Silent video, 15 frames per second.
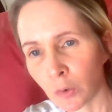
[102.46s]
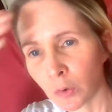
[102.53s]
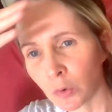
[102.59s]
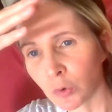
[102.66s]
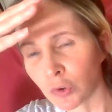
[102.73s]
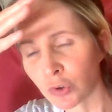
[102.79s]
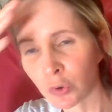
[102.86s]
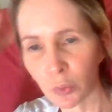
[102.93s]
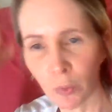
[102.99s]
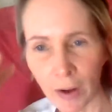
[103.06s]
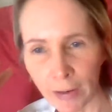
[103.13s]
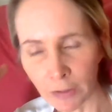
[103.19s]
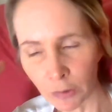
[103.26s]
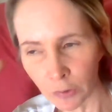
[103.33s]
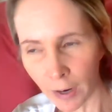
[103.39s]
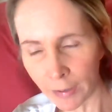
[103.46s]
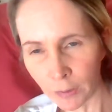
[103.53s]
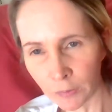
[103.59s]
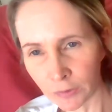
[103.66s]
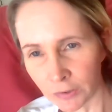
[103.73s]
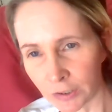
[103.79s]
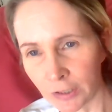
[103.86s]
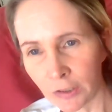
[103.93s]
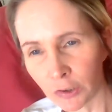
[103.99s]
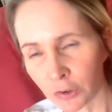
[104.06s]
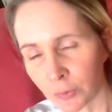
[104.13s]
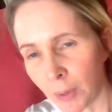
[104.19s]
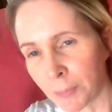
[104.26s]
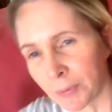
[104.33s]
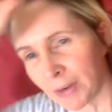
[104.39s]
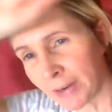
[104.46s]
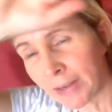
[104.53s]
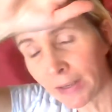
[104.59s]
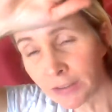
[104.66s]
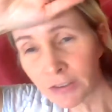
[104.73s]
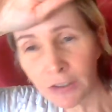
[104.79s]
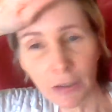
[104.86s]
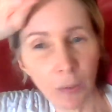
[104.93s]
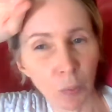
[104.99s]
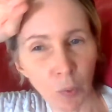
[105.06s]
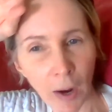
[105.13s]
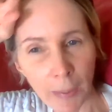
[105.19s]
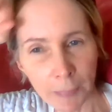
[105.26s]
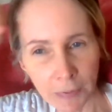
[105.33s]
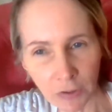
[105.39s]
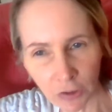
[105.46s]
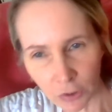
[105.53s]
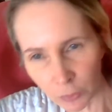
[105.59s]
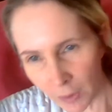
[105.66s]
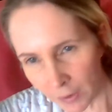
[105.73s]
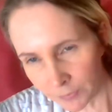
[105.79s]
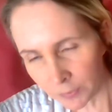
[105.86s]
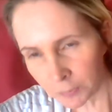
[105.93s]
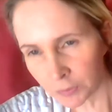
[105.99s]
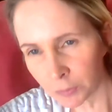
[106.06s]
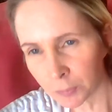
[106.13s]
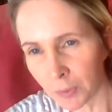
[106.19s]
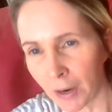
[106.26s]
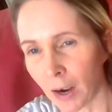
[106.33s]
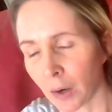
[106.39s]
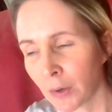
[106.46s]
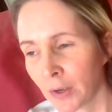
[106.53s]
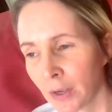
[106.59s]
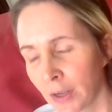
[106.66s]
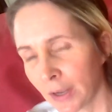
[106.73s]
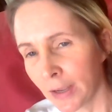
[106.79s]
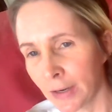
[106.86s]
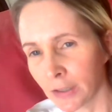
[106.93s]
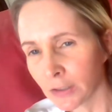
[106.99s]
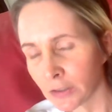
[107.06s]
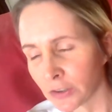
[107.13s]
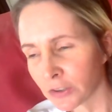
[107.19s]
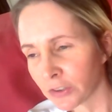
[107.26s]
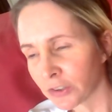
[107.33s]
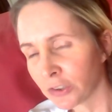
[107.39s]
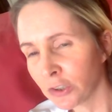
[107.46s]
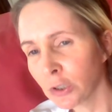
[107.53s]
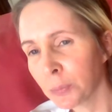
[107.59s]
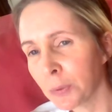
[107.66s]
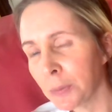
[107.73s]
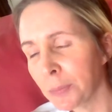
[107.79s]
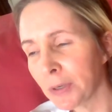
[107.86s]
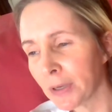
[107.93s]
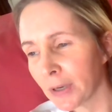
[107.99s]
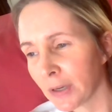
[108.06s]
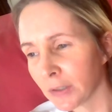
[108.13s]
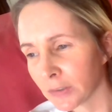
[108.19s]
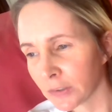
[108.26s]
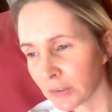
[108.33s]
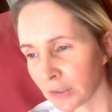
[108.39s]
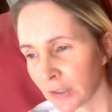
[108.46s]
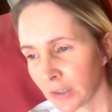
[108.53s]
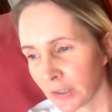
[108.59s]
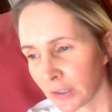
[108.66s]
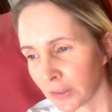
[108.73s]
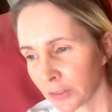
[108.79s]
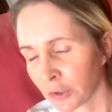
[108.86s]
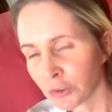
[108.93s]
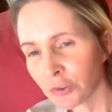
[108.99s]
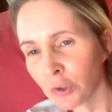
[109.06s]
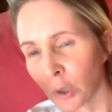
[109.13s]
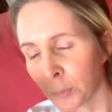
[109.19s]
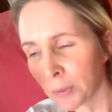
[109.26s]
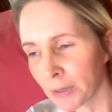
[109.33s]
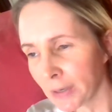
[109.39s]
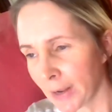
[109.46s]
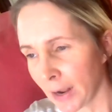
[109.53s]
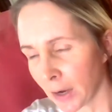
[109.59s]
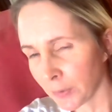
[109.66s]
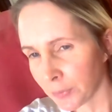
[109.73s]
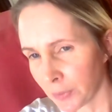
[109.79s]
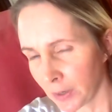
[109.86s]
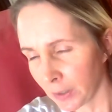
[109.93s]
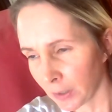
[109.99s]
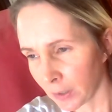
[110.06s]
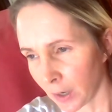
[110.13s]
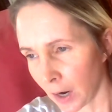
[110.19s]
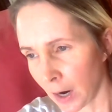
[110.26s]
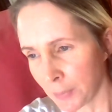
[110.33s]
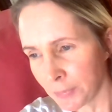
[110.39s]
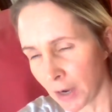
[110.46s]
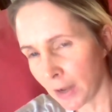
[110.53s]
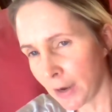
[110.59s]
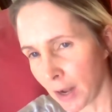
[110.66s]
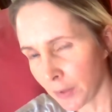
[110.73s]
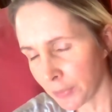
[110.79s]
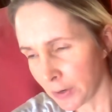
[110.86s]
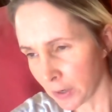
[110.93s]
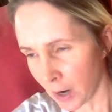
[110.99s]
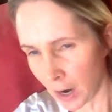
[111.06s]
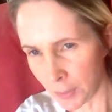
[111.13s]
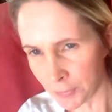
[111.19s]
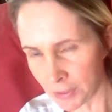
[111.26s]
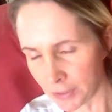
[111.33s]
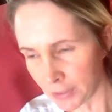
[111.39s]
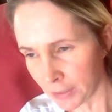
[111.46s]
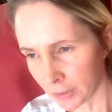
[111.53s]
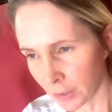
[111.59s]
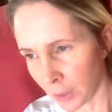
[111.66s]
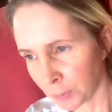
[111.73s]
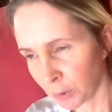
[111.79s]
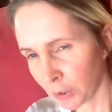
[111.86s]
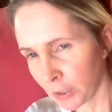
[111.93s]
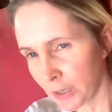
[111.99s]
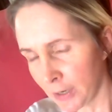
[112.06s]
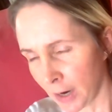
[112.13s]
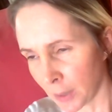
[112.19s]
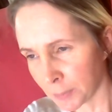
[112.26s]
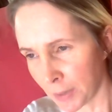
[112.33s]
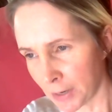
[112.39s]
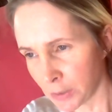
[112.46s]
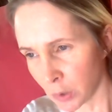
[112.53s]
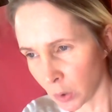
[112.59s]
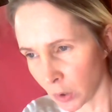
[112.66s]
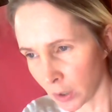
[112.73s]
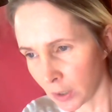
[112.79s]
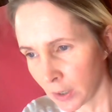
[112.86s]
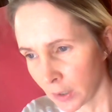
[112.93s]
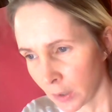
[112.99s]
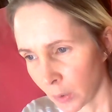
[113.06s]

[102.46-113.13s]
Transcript: Sweat. I don't see the sweat, but I see him wiping sweat from his brow. And it's stupid because there's nobody out there. I'm not out there. I'm in here. I'm looking out my door.